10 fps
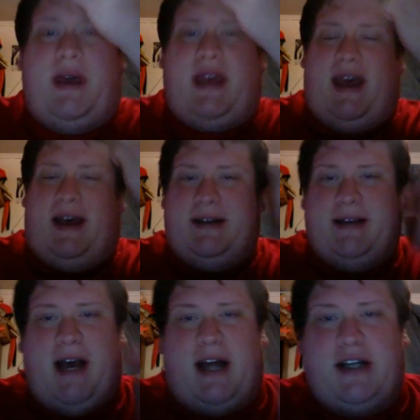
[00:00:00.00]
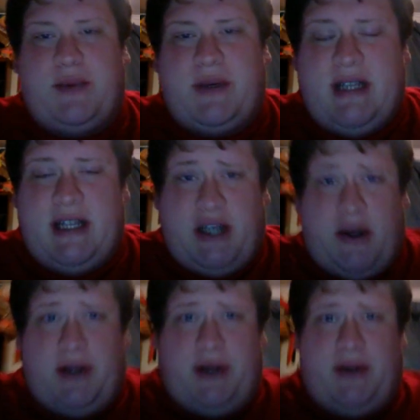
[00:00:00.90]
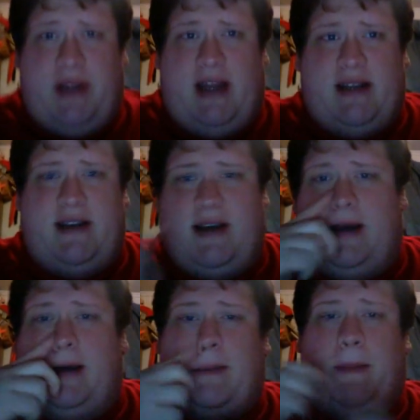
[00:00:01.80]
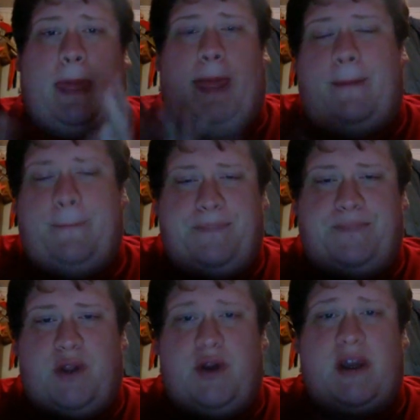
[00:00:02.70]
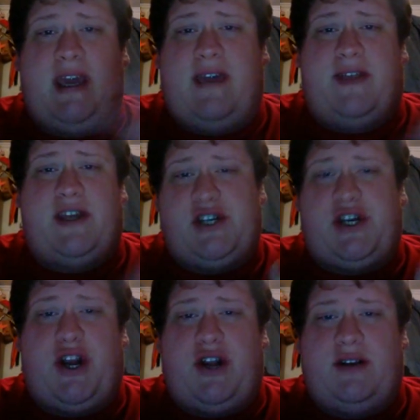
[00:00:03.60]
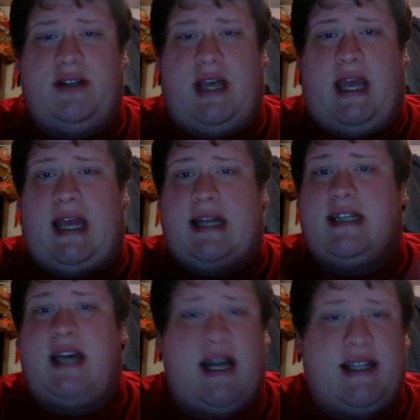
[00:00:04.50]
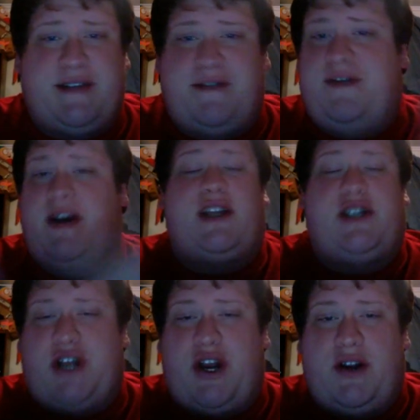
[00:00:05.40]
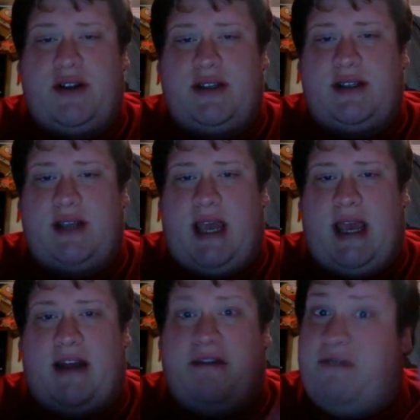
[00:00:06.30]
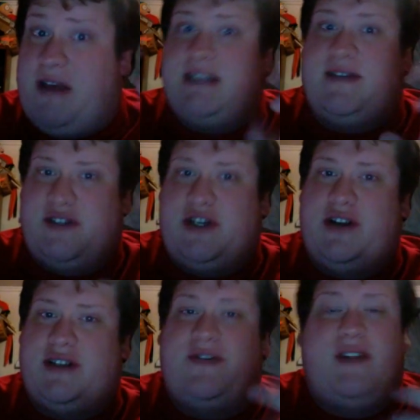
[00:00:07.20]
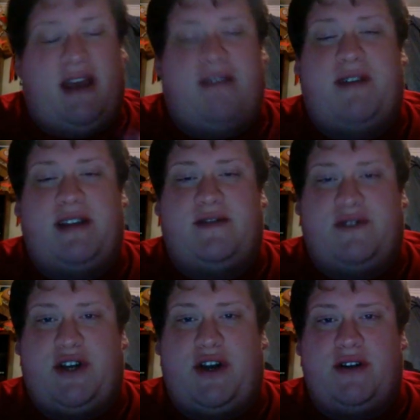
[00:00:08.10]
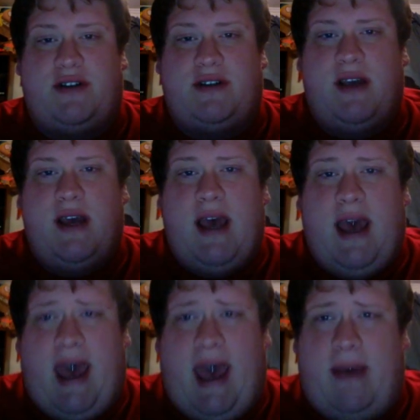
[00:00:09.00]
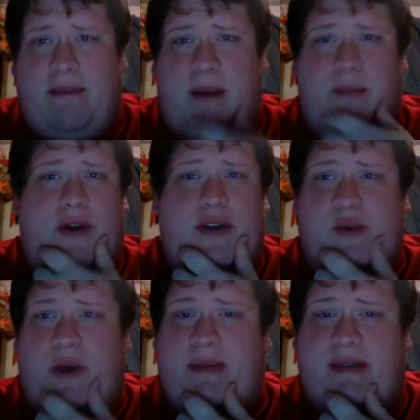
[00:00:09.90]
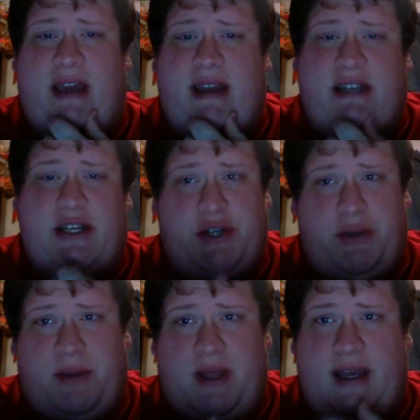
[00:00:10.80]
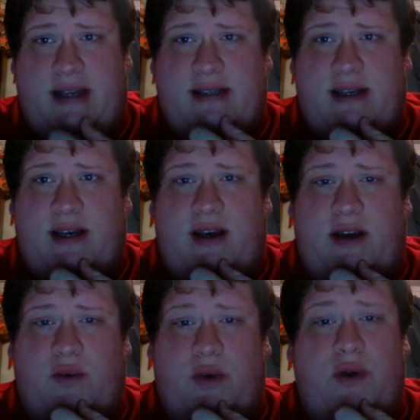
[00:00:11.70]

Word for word: but yeah, I just wanted to let y'all know that uh, you can get this shirt and tons of funny shirts and offensive shirts if you like offensive shirts at my brother's website, t shirt place, uh,